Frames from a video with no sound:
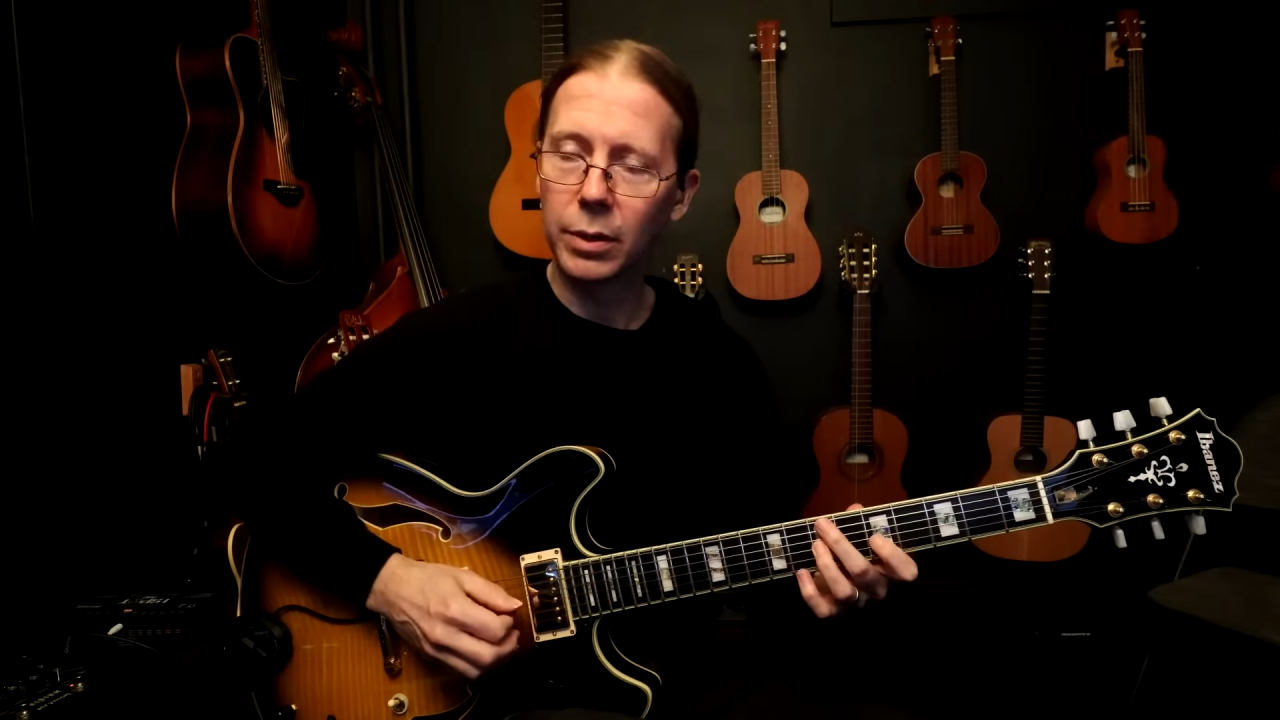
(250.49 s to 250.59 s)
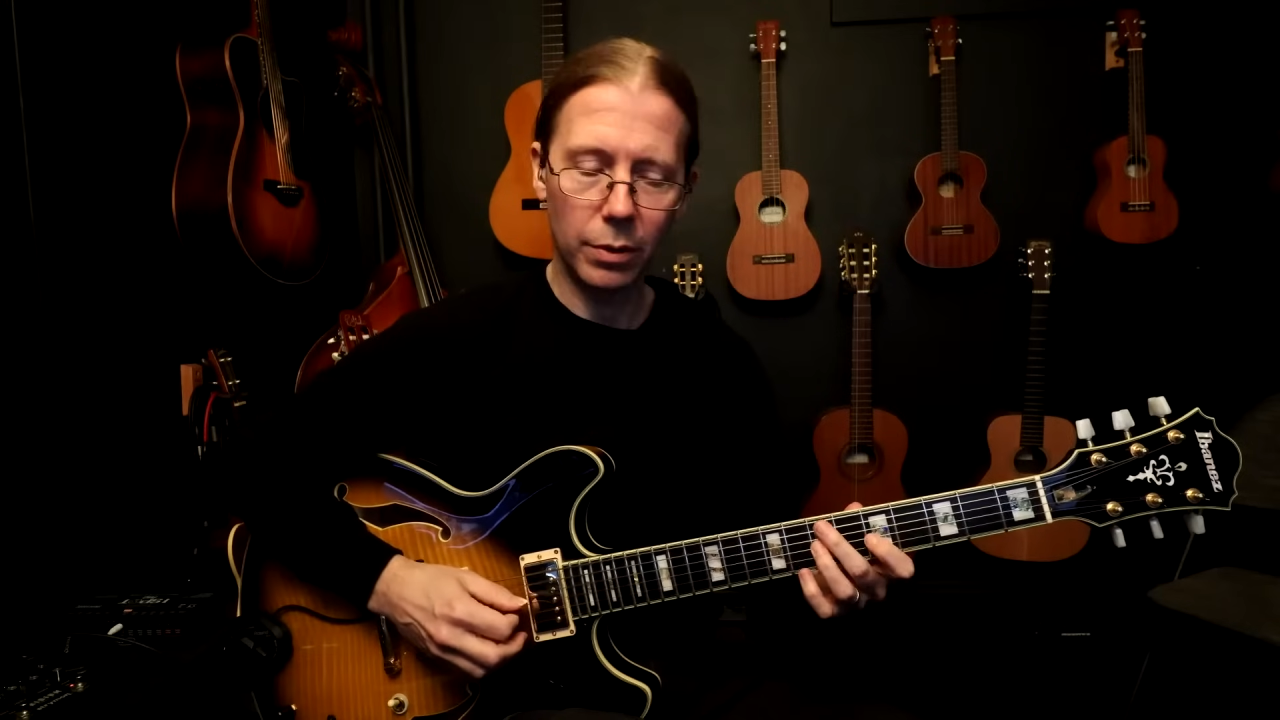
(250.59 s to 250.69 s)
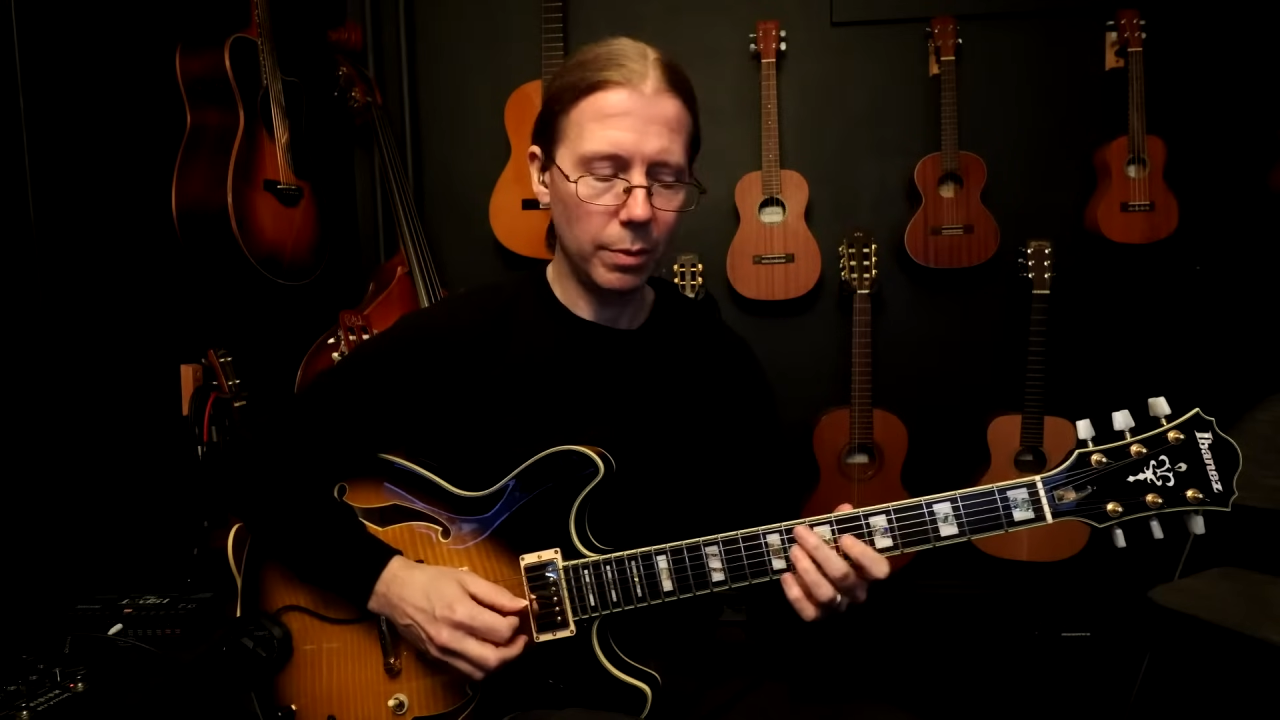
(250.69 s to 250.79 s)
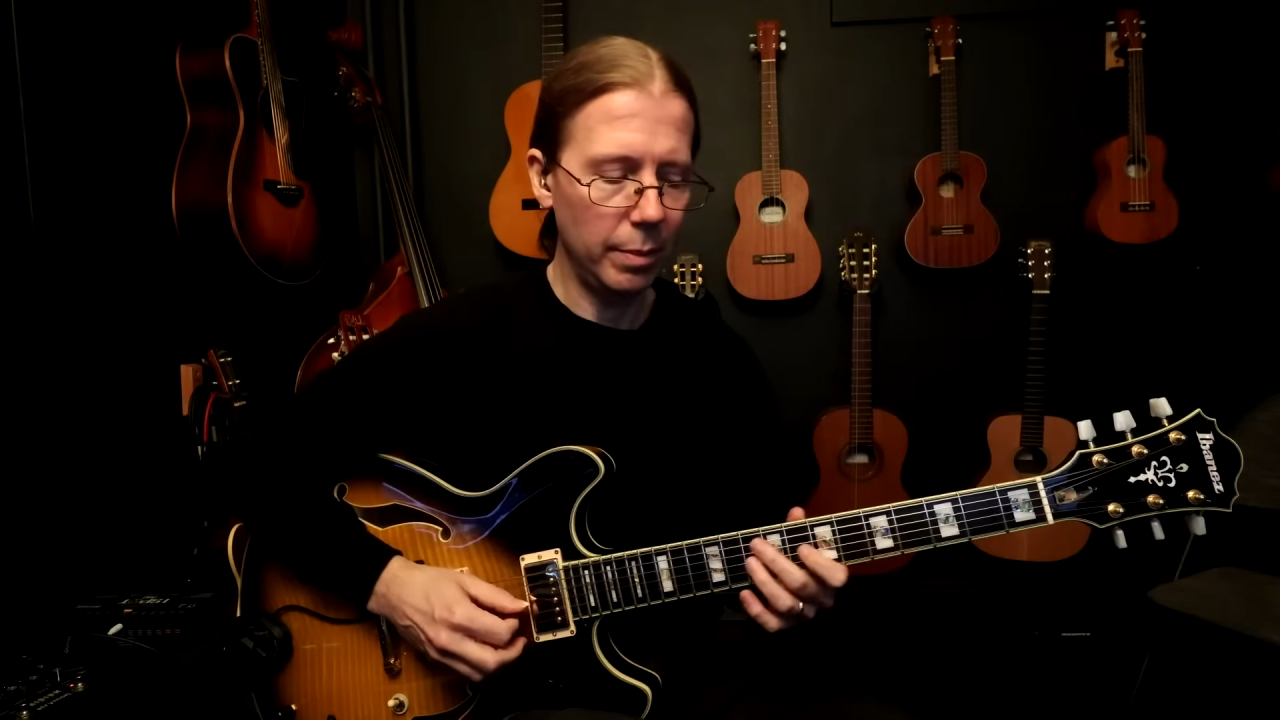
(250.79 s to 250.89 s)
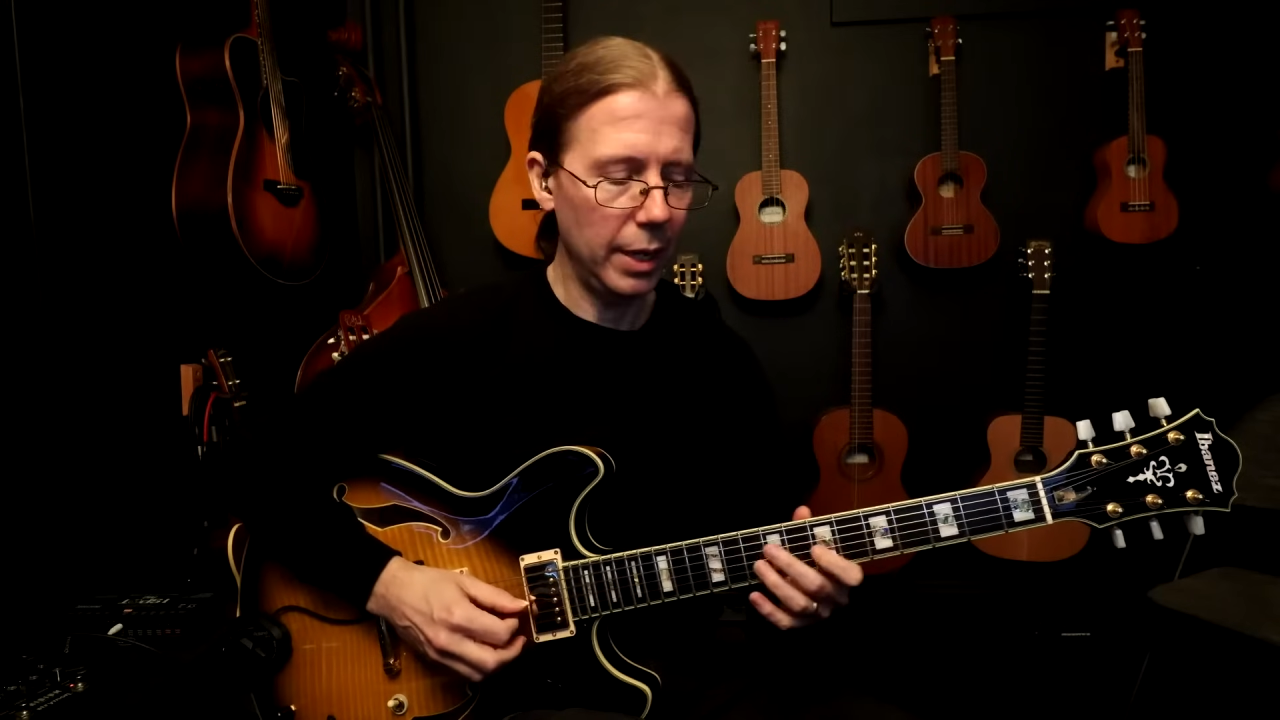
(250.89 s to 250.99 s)

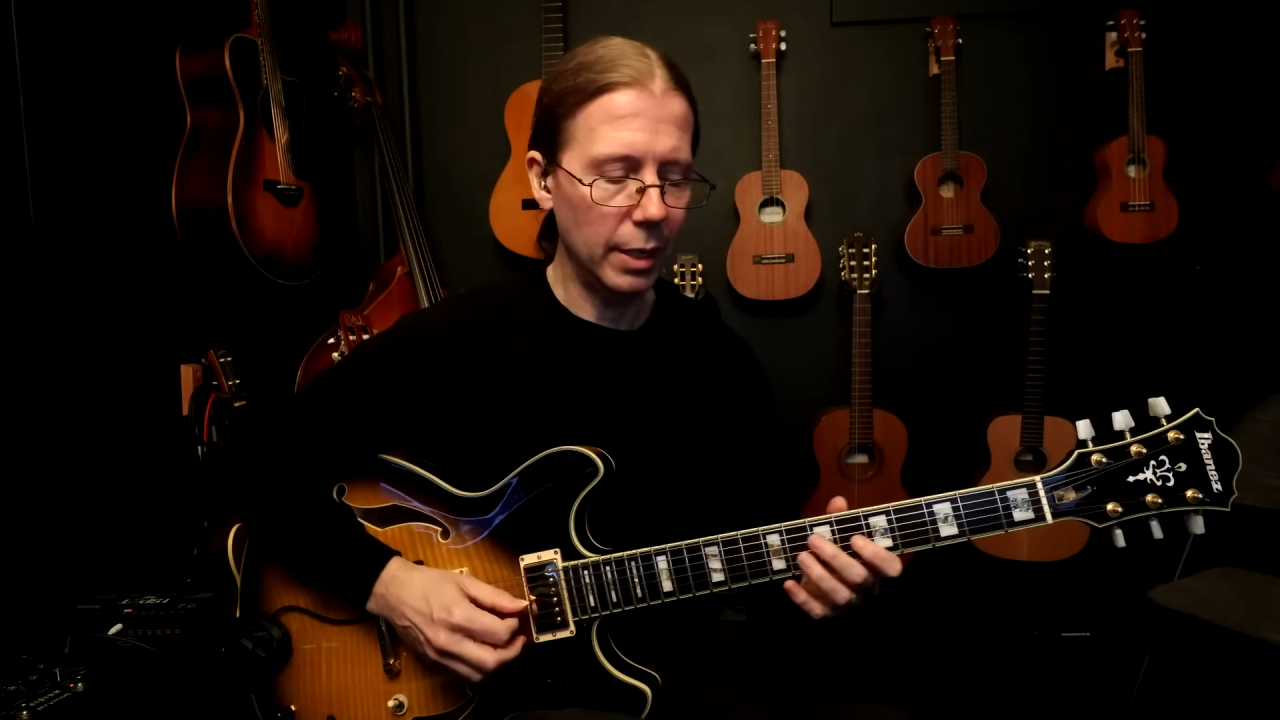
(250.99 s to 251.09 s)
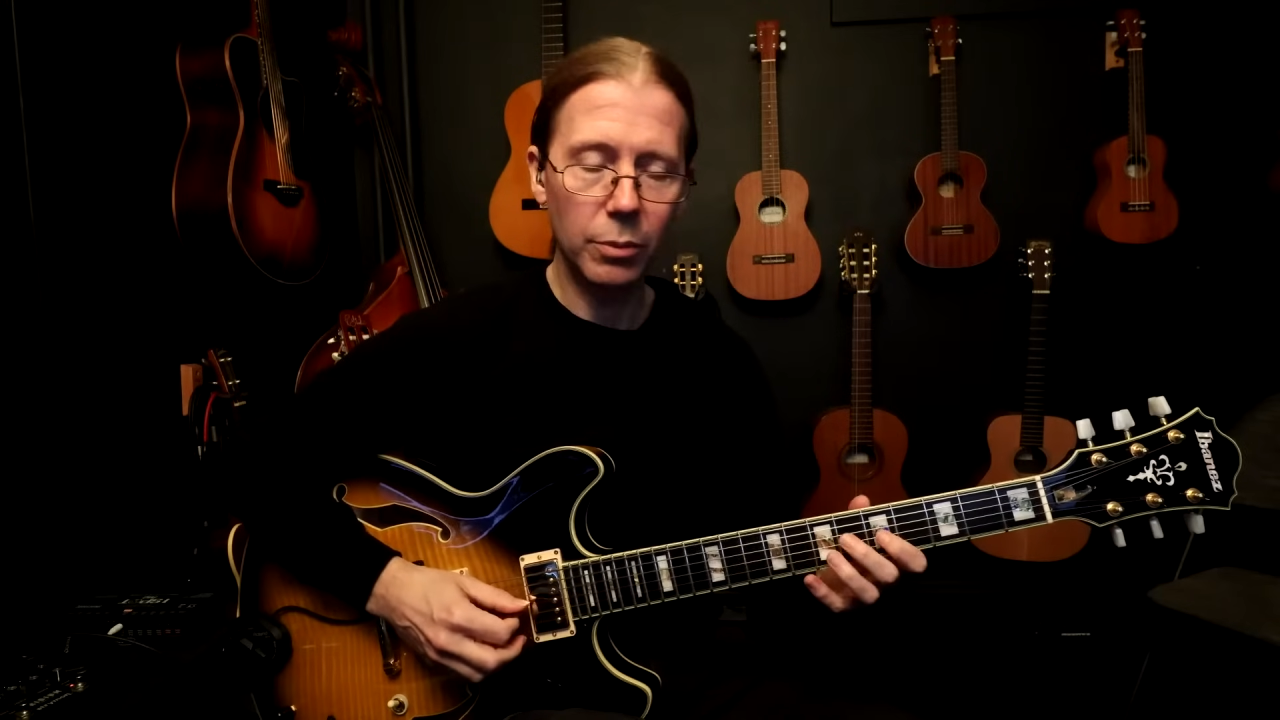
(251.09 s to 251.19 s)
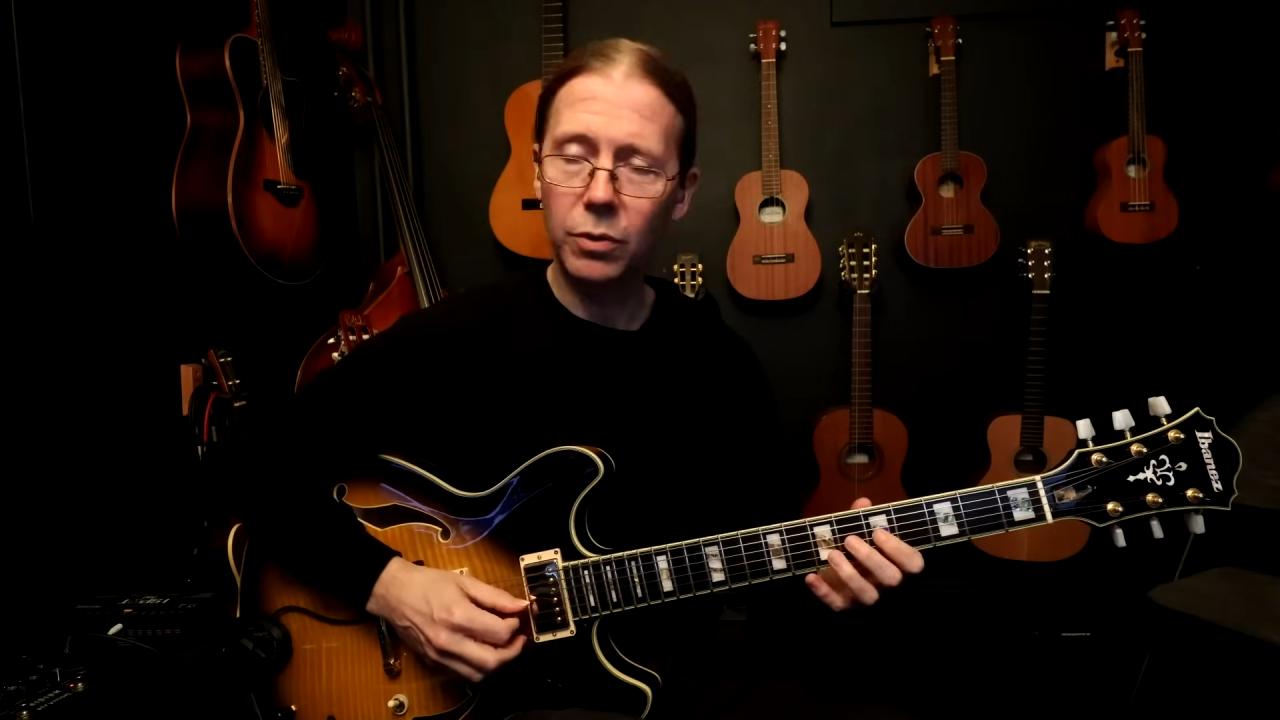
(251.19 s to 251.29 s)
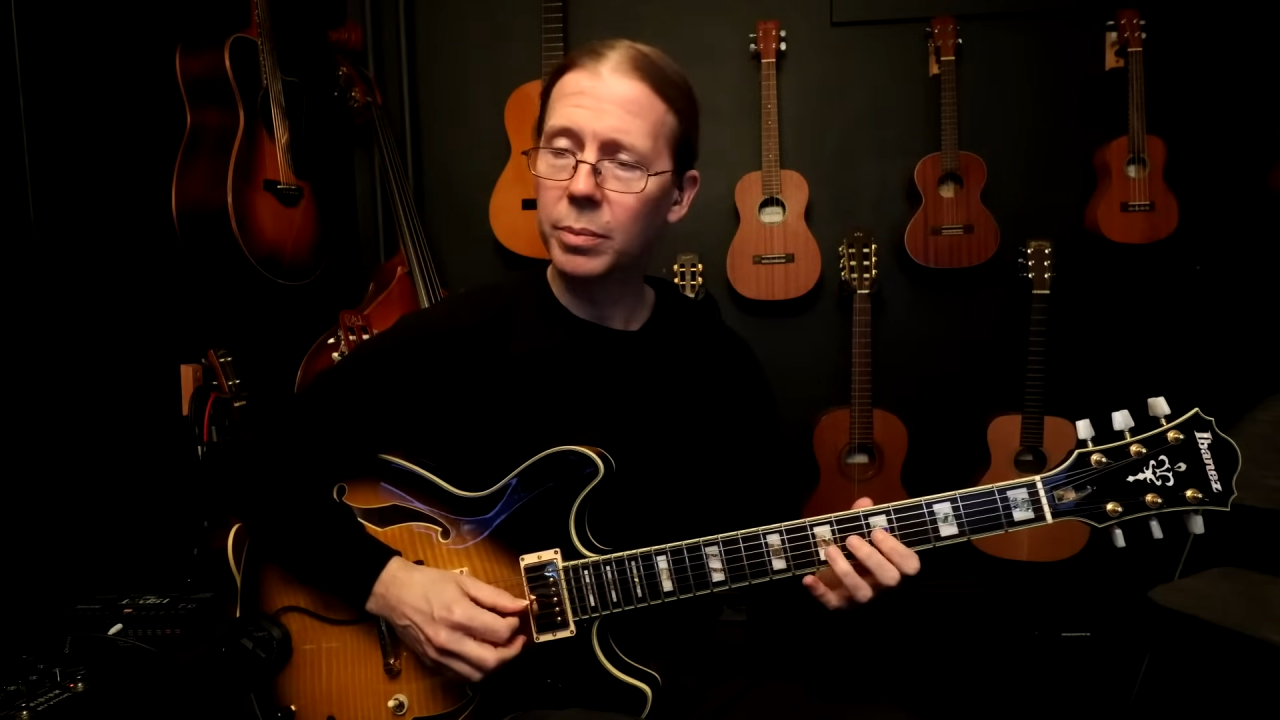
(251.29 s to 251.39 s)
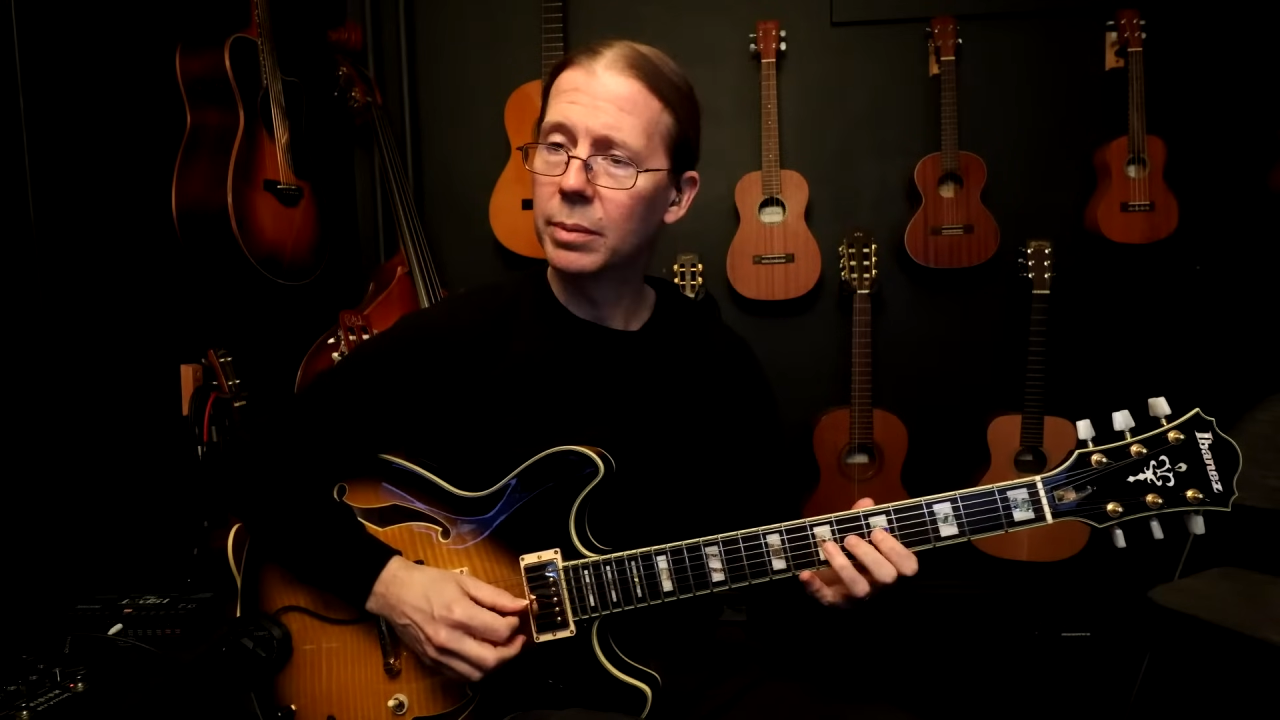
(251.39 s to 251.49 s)
chromatic
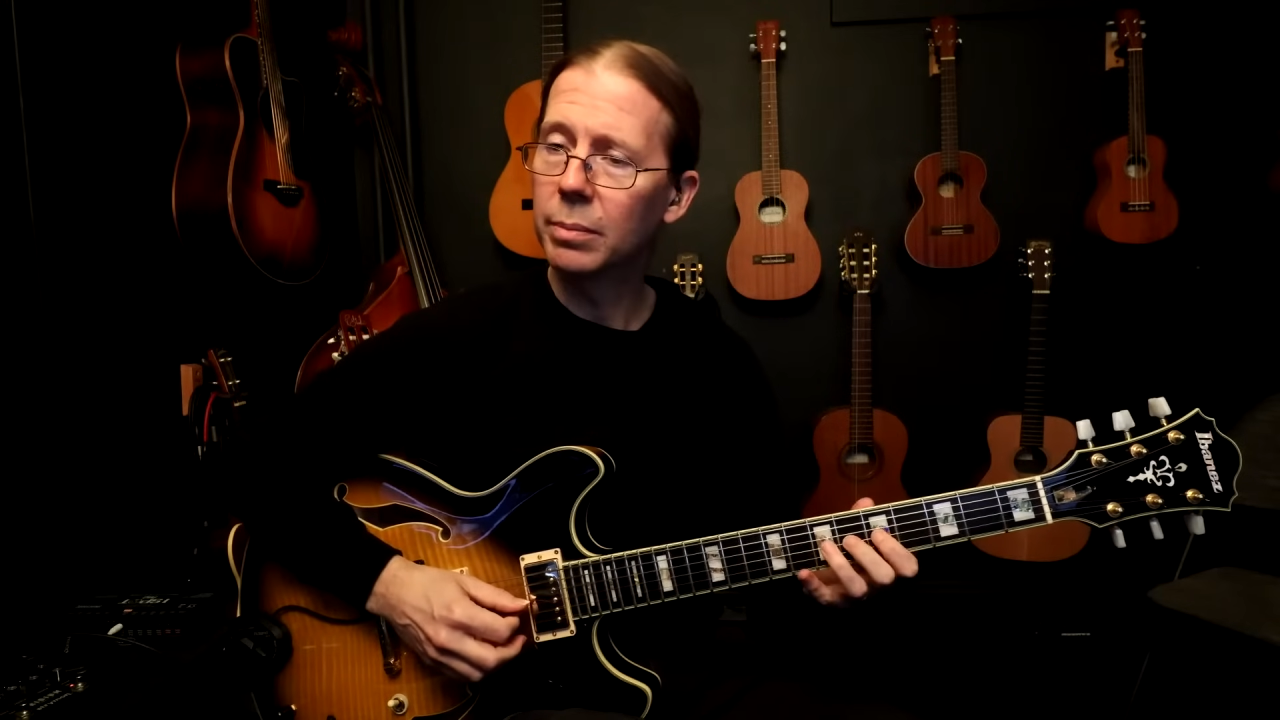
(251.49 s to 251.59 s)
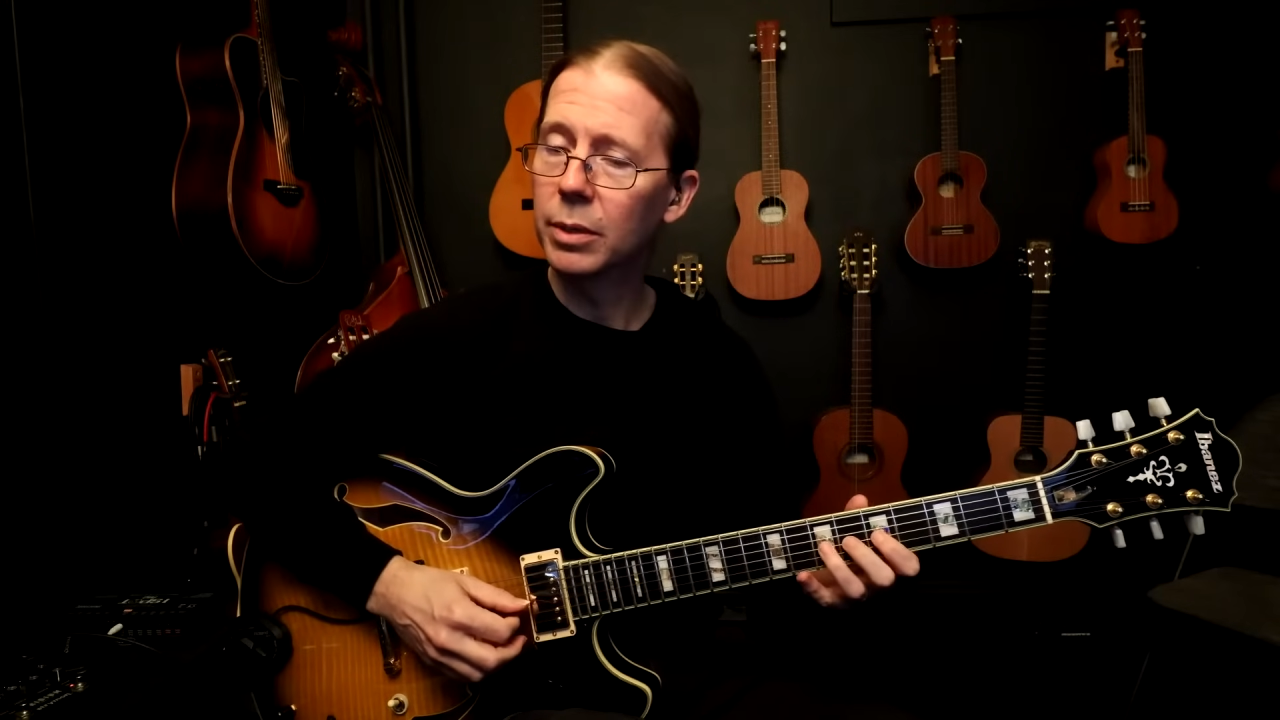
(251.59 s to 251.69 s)
movement